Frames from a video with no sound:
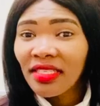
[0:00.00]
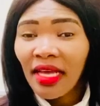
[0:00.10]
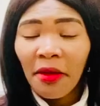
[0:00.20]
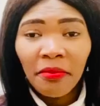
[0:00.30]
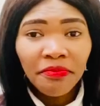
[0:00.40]

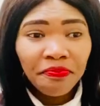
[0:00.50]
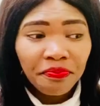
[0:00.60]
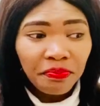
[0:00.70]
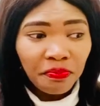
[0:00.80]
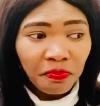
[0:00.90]
an
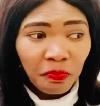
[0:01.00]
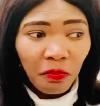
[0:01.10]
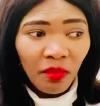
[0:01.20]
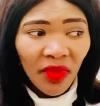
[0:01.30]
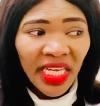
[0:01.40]

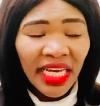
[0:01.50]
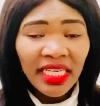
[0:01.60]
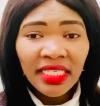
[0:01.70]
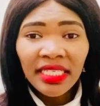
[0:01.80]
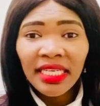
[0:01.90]

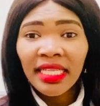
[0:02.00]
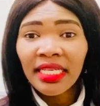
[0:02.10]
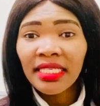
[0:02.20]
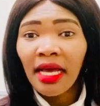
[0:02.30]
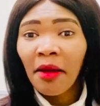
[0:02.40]
idea
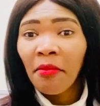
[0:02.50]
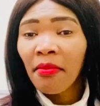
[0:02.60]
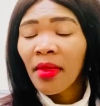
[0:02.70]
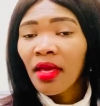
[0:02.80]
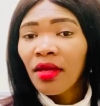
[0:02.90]
that,
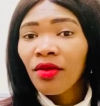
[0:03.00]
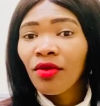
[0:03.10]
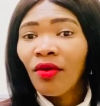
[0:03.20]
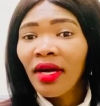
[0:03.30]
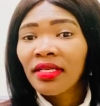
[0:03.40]
you
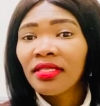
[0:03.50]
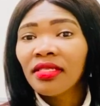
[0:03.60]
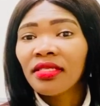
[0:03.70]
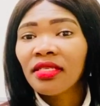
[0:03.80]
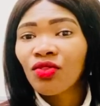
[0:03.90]
know what,
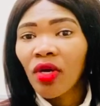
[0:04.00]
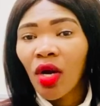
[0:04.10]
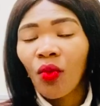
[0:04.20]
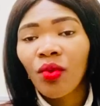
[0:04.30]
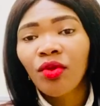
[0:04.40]
since we
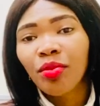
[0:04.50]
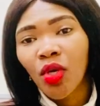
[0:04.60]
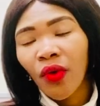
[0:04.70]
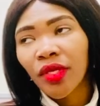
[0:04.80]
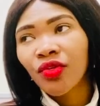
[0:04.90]
will be
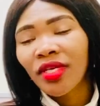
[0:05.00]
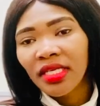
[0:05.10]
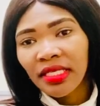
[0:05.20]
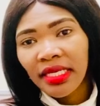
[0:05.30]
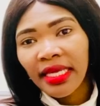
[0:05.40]
going to the
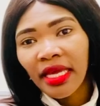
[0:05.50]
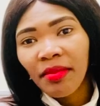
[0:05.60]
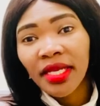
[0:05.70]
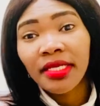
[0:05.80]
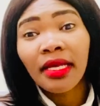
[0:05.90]
Eastern Cape,
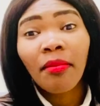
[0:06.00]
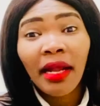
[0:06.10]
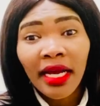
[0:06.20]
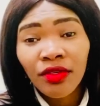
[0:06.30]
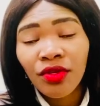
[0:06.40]
let us
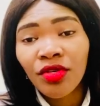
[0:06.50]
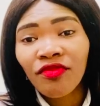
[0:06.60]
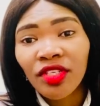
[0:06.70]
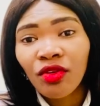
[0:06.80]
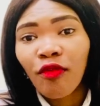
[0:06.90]
apply to the
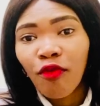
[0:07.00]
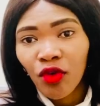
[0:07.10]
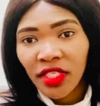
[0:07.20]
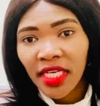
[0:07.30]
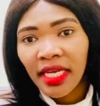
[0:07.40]
University of
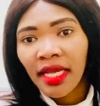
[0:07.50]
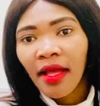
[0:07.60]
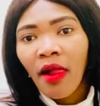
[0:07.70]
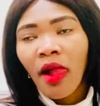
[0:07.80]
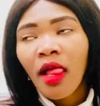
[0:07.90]
Fort Hare
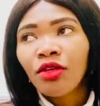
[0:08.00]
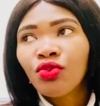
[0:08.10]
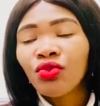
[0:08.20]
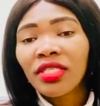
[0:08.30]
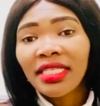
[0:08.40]

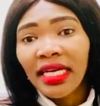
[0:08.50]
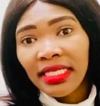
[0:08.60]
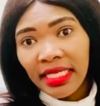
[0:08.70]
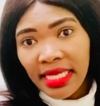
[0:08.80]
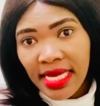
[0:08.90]
to
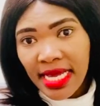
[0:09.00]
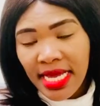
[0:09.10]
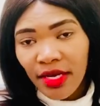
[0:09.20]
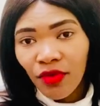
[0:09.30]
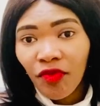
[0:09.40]
study there,
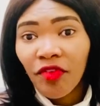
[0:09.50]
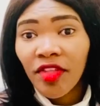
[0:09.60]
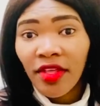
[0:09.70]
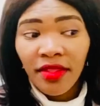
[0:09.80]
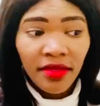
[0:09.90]
to
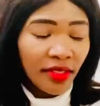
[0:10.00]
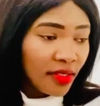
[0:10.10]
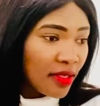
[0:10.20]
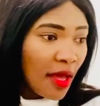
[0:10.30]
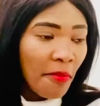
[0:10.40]
further this,
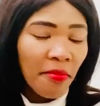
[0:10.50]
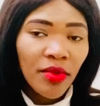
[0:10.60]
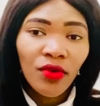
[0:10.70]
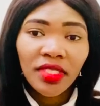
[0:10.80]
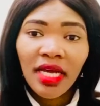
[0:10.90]

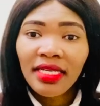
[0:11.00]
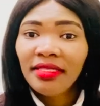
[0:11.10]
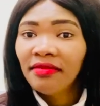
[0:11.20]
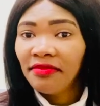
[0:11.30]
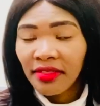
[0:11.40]
because I
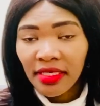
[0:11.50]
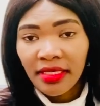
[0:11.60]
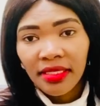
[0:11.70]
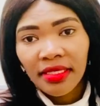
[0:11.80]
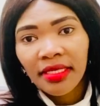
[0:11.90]
hadn't
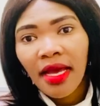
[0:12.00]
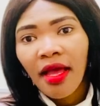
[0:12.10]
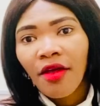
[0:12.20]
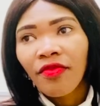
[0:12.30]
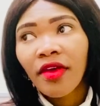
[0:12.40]
finished
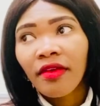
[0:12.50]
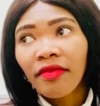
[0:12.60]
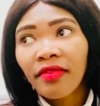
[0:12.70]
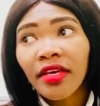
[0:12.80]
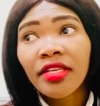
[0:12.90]
the
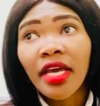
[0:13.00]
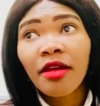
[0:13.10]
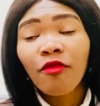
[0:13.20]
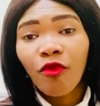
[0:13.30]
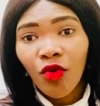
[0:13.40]
third year
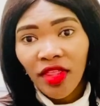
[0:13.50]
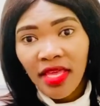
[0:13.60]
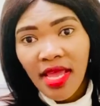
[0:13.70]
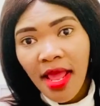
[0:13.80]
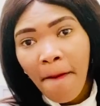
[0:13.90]
and fourth year.